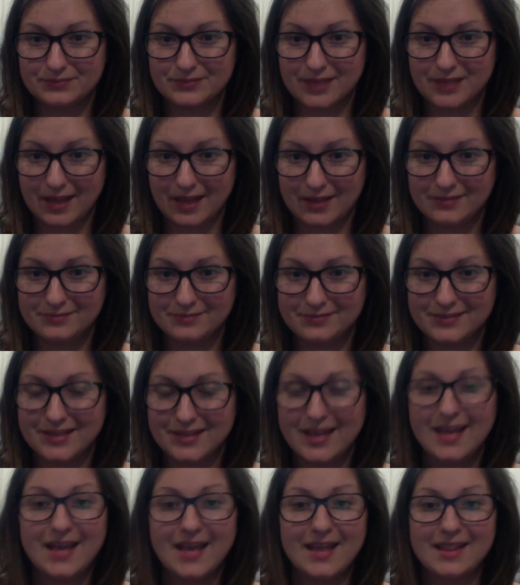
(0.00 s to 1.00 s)
Okay?
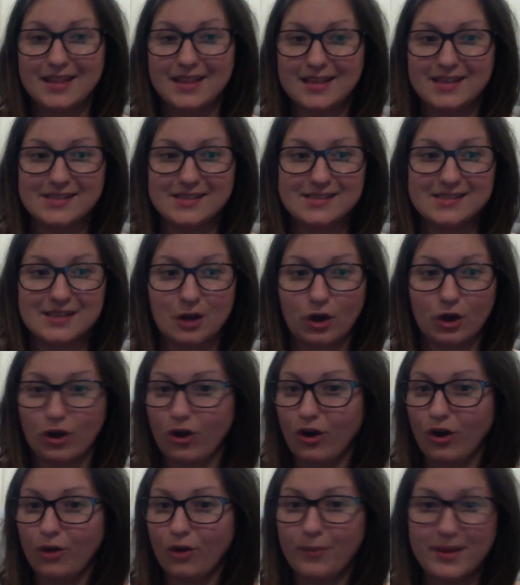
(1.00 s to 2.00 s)
These are
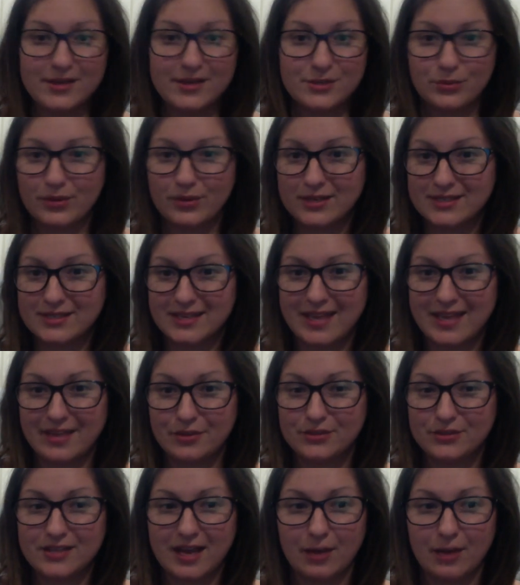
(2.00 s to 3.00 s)
all meant to work together
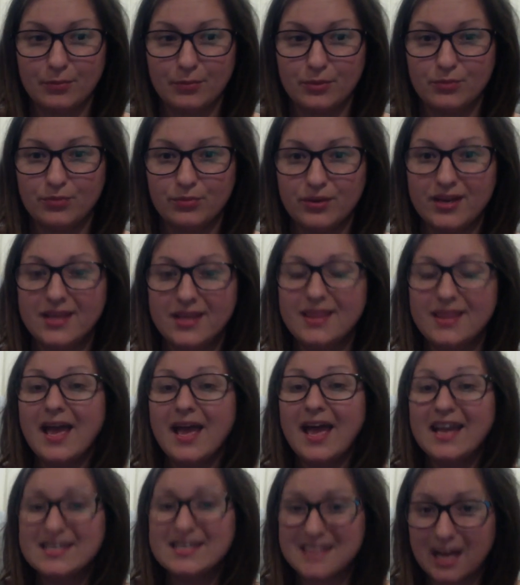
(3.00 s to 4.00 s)
to help you breathe
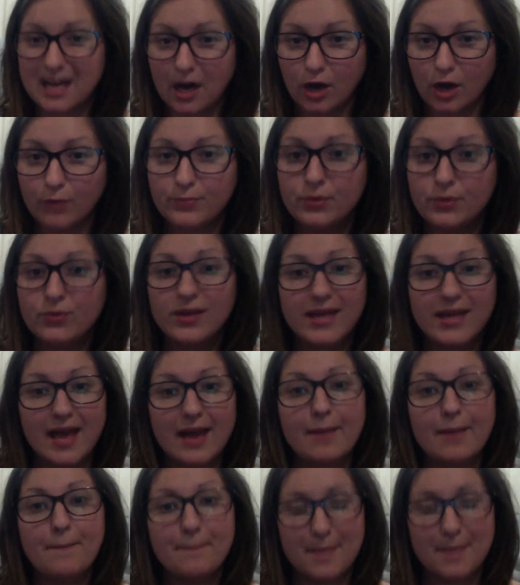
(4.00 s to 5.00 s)
and to help you,
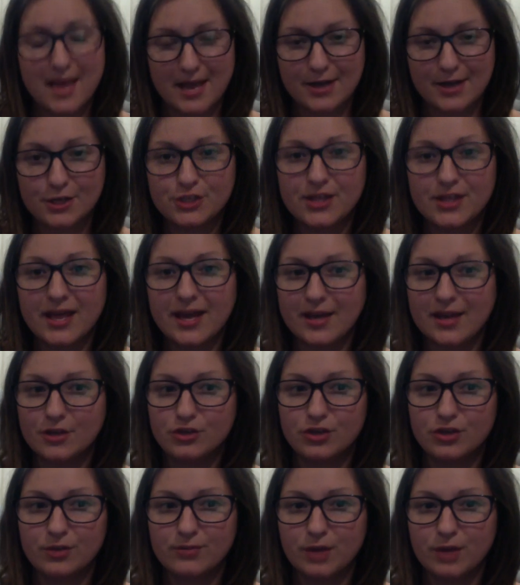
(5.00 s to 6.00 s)
again, manage that
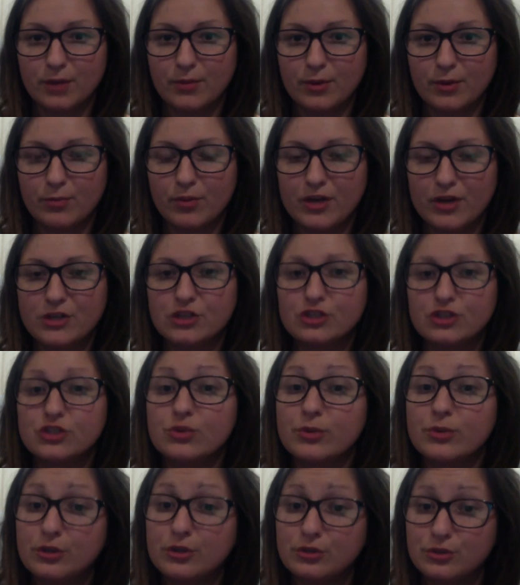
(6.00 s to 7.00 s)
intra-abdominal pressure. So
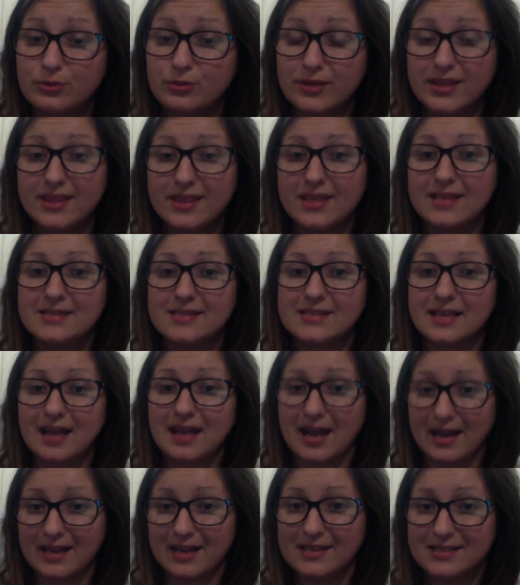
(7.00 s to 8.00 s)
when you're doing things like
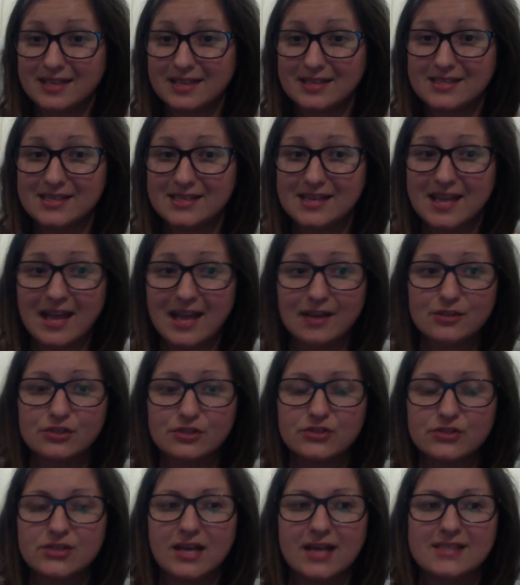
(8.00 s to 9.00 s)
high-intensity
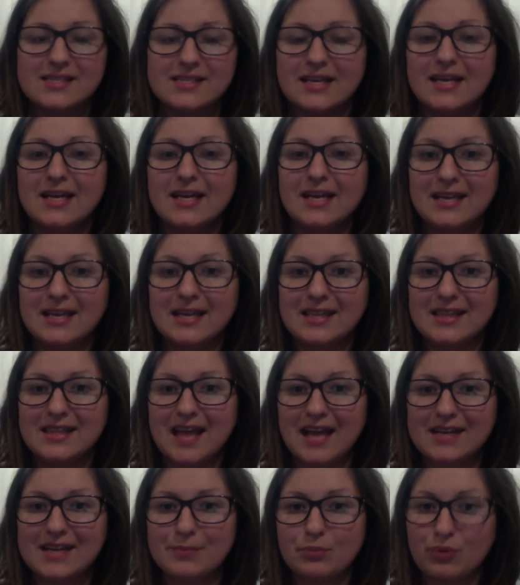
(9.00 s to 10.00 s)
exercise,
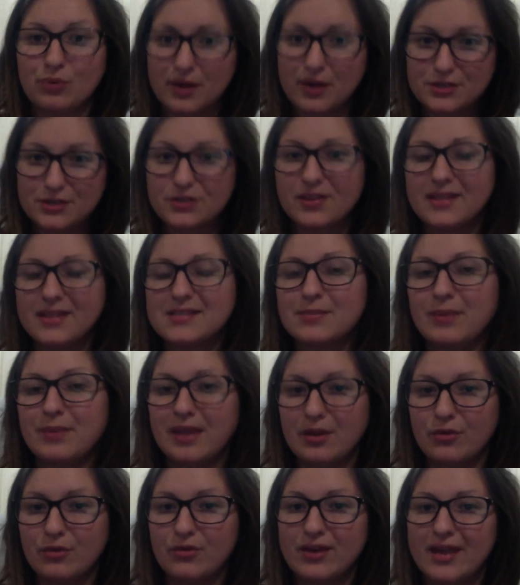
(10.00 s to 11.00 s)
that pressure that's
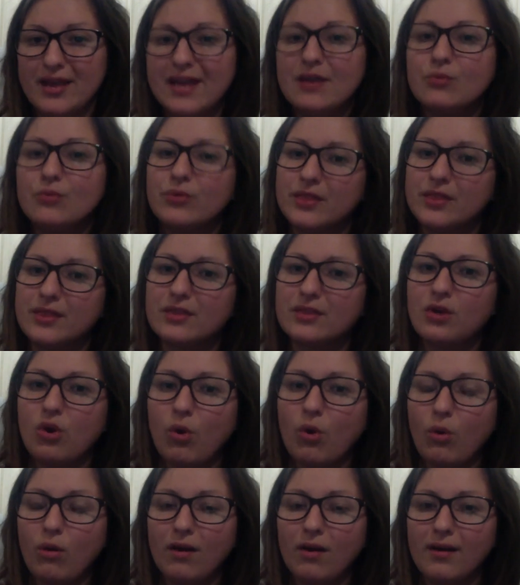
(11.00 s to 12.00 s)
being created within the
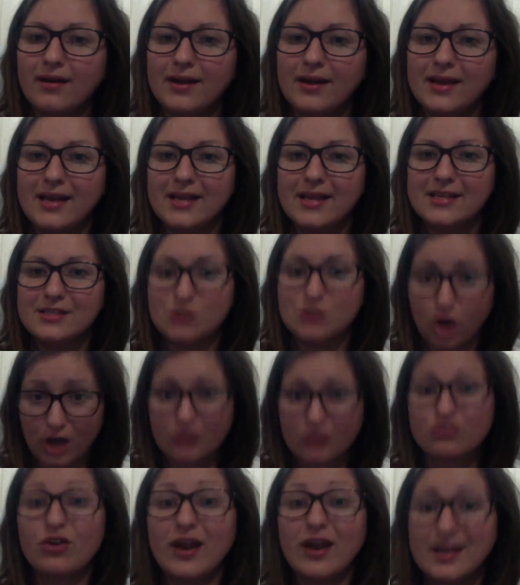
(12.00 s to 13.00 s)
core is not
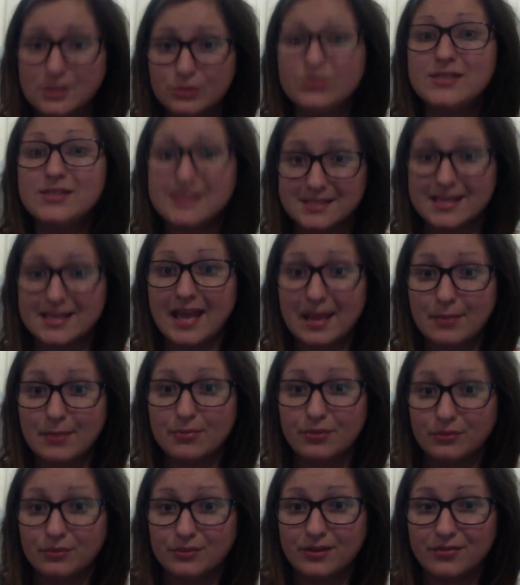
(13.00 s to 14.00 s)
trying to escape
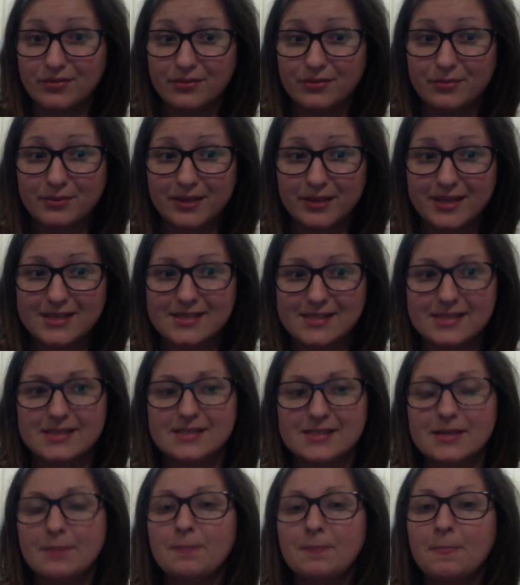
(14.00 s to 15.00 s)
through different
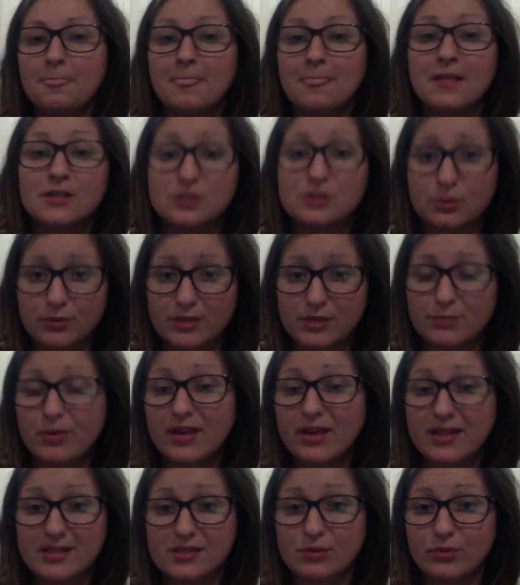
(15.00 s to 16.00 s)
places. So we
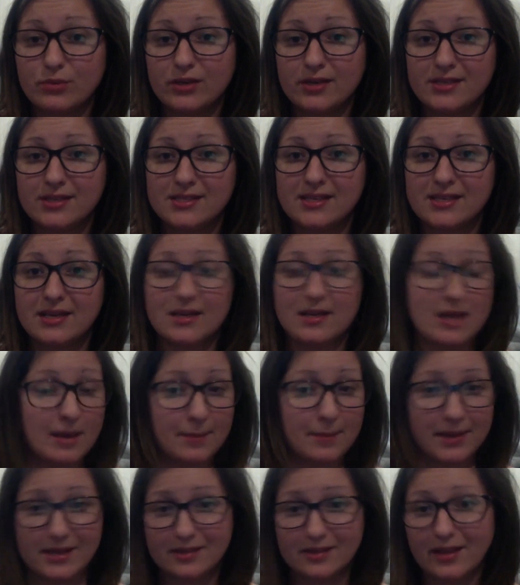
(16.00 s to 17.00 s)
bring this awareness in
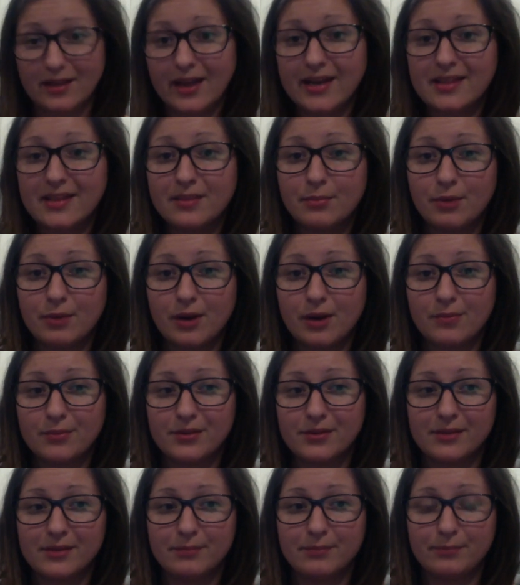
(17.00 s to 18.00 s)
by aligning
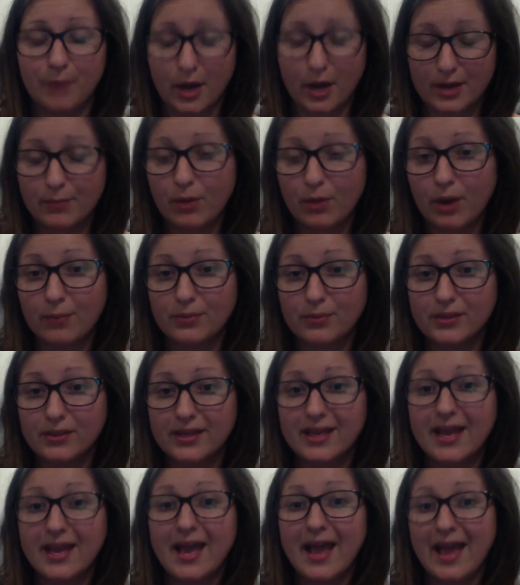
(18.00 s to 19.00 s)
the body
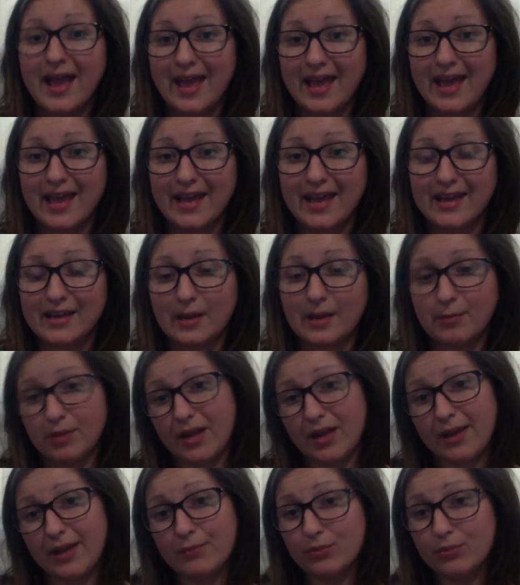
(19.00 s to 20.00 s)
properly and
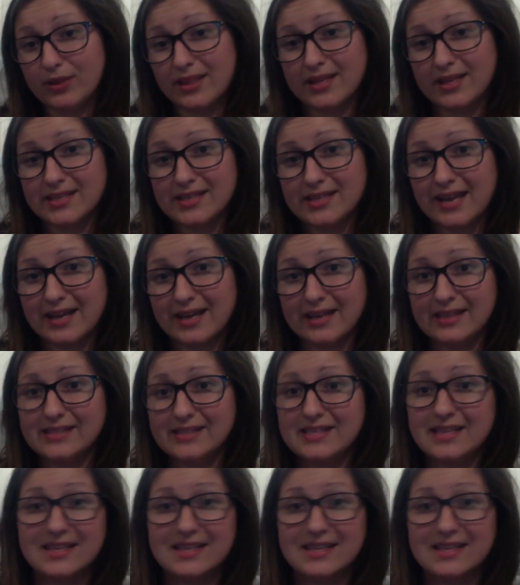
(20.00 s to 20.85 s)
applying breathing techniques.